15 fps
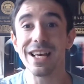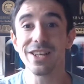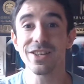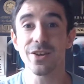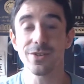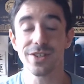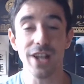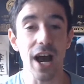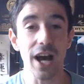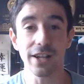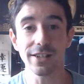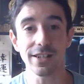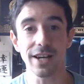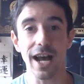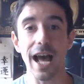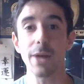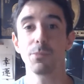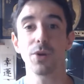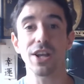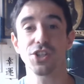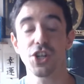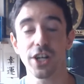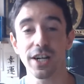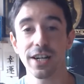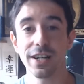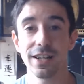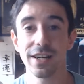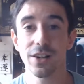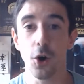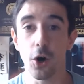So it's not a high pressure
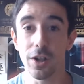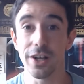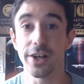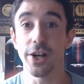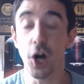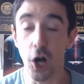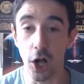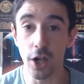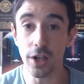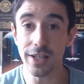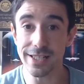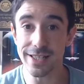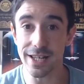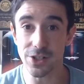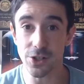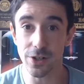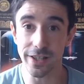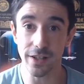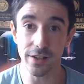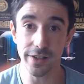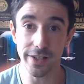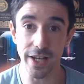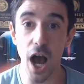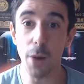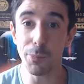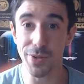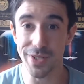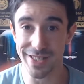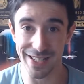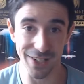call at all. It's actually the
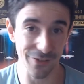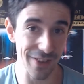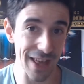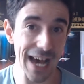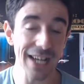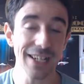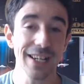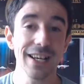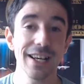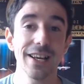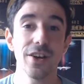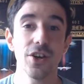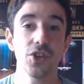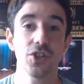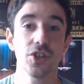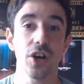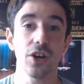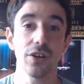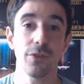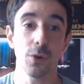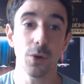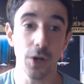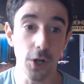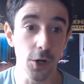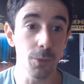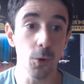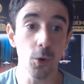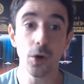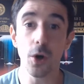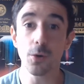opposite of that. So if you want to learn
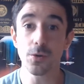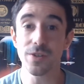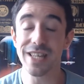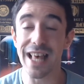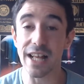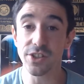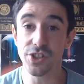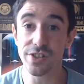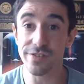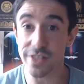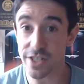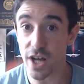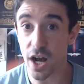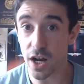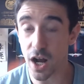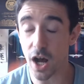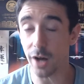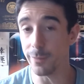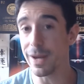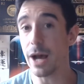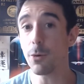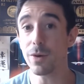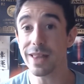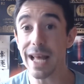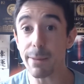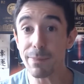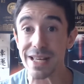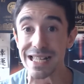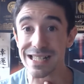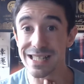more, go to scaledriven.com. Now, with
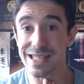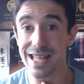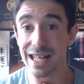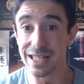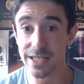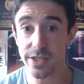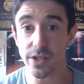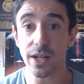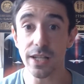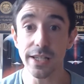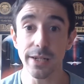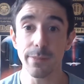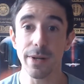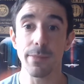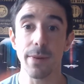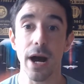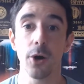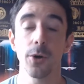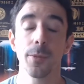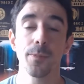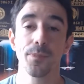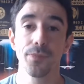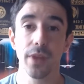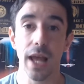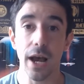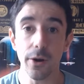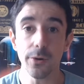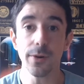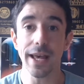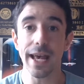that being said, let's talk a little bit about
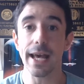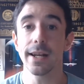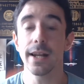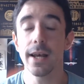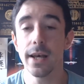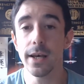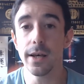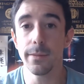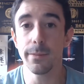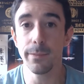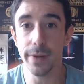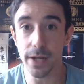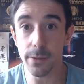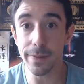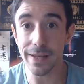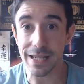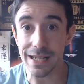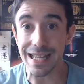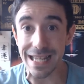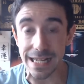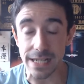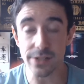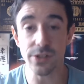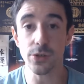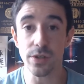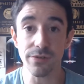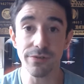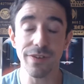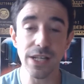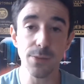how to get B2B leads
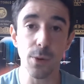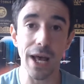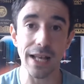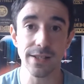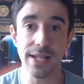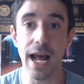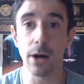using Facebook ads.